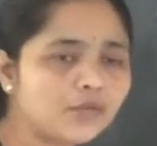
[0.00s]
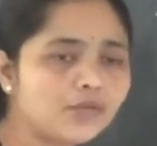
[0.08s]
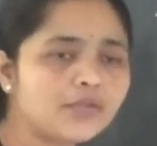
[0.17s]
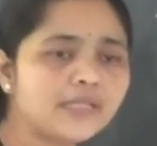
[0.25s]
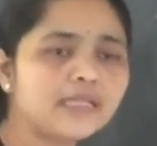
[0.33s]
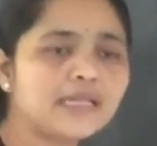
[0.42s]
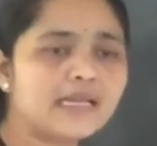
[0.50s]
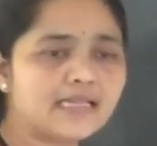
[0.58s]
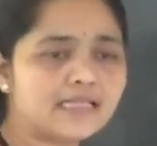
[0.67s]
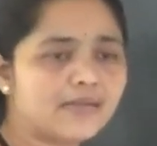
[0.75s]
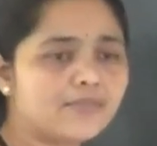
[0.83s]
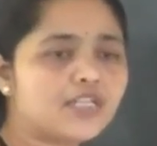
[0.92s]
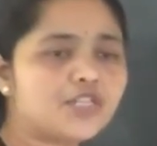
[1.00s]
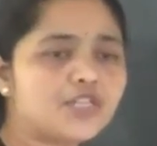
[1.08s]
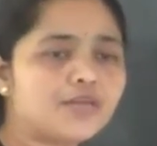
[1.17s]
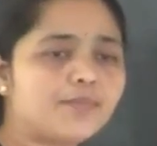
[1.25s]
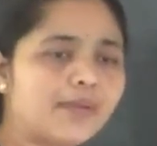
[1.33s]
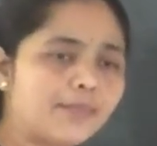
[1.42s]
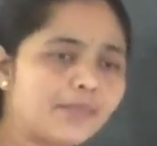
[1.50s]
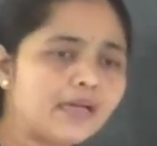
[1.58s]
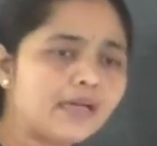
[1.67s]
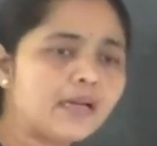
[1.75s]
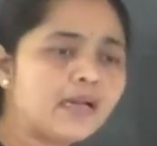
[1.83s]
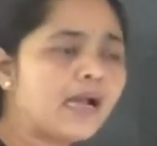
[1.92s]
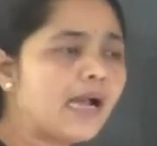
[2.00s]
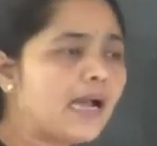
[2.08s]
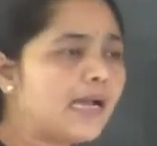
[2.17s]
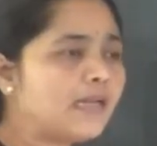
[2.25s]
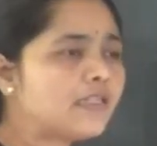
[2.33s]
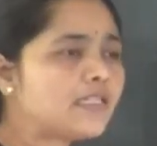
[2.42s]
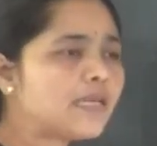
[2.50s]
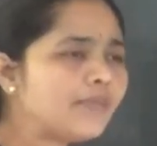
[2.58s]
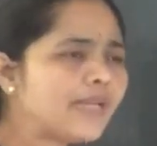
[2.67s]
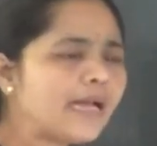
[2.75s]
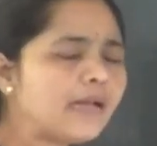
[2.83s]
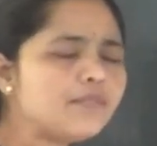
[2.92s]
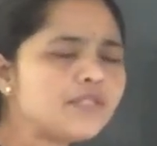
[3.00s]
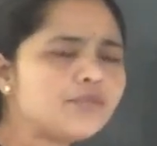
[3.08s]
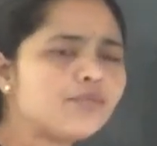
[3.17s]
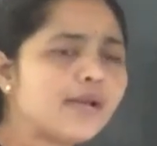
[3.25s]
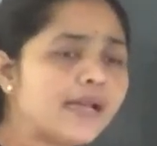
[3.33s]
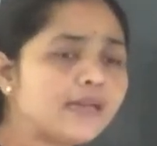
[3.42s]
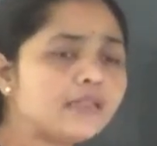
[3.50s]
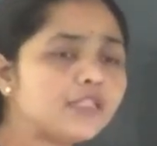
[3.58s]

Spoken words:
in examination paper, and sometimes when